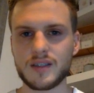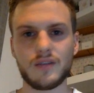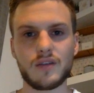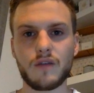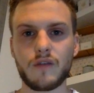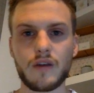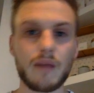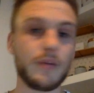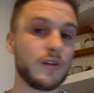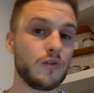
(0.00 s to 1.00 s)
and stuff like that,
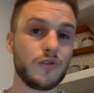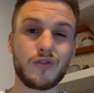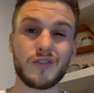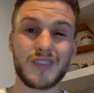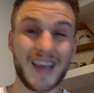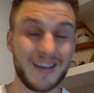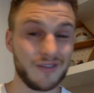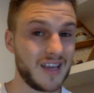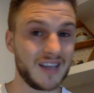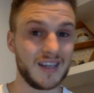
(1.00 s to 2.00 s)
but it's also sales
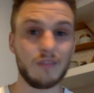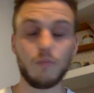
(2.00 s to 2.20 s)
techniques,